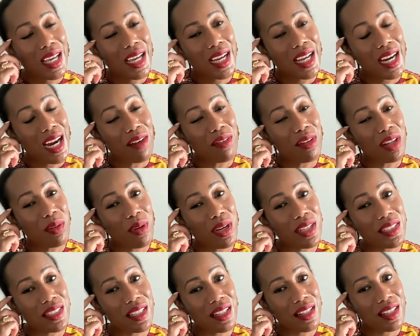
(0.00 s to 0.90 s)
And I really
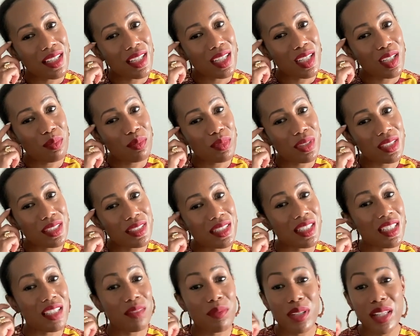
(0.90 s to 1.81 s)
want to tell them it's
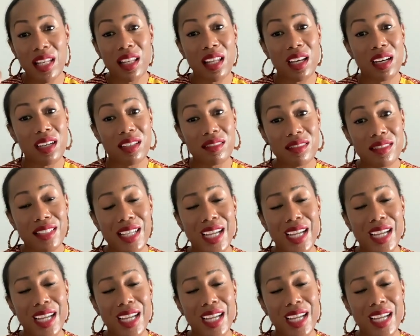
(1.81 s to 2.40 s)
leave me alone.